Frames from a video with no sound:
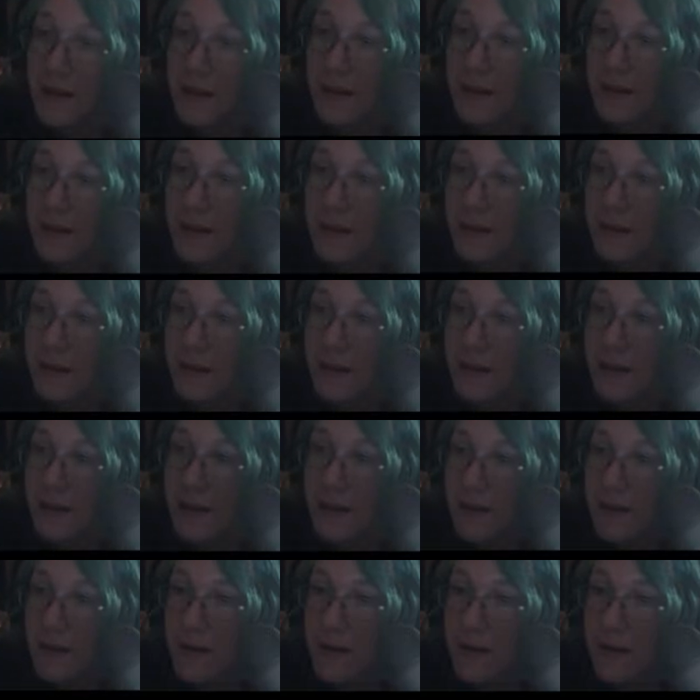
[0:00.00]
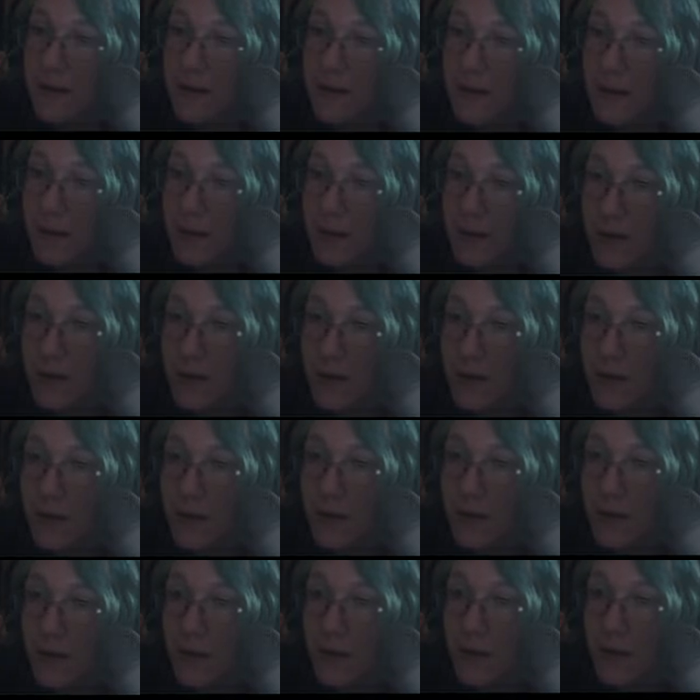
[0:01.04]

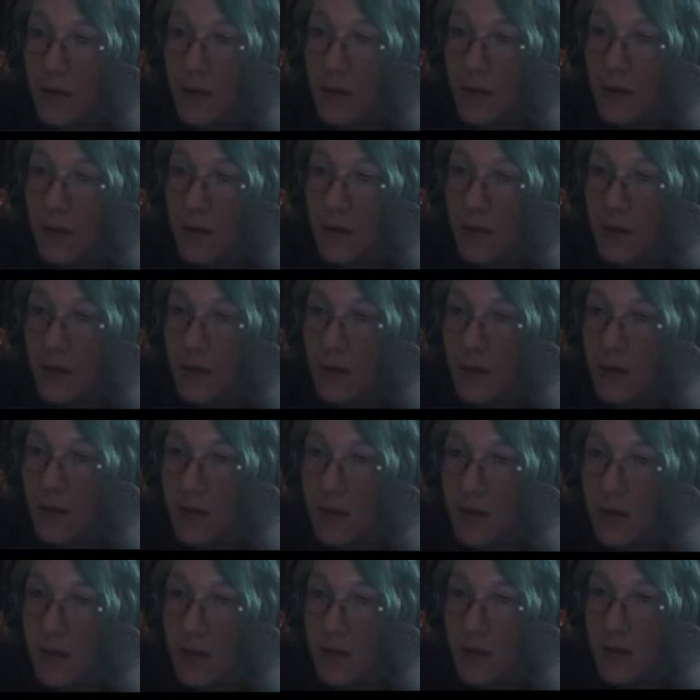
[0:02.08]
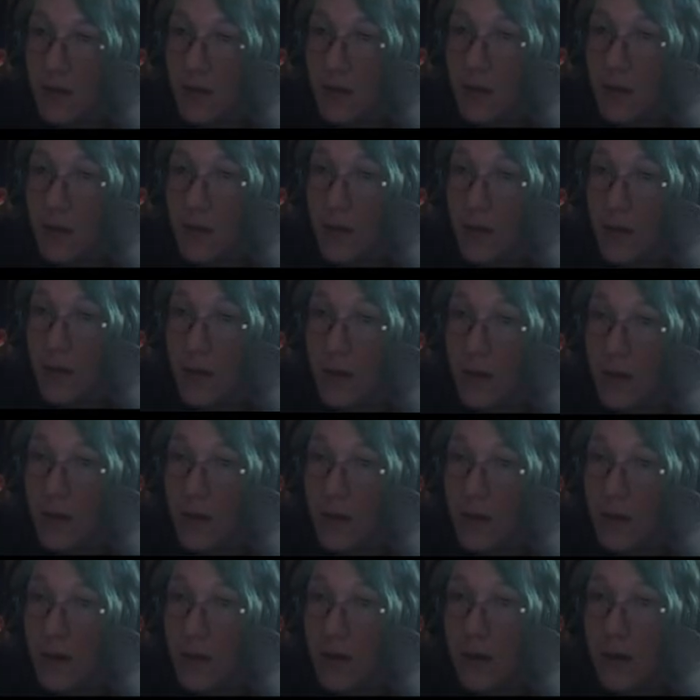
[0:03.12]

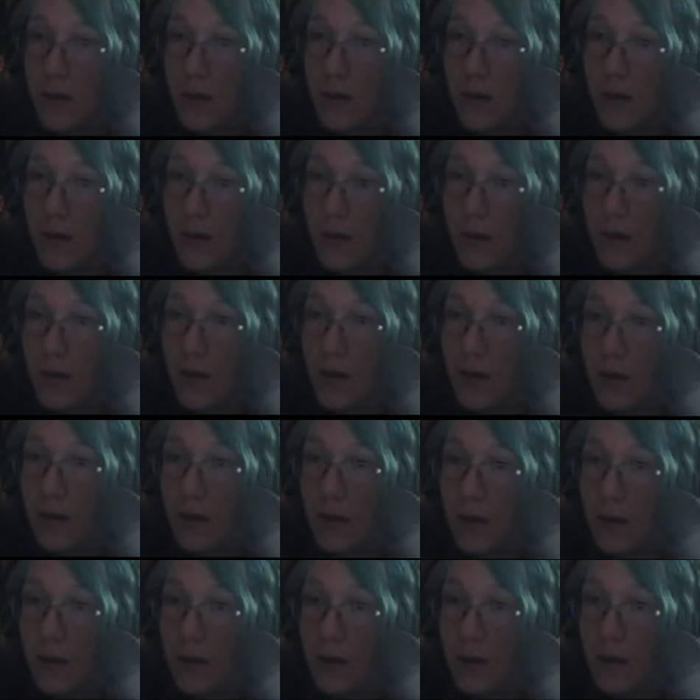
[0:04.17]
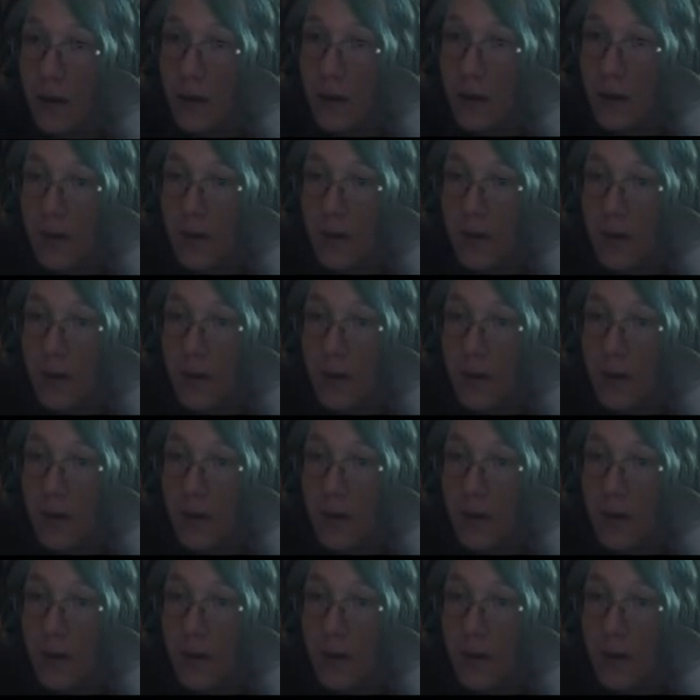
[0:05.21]
(silence)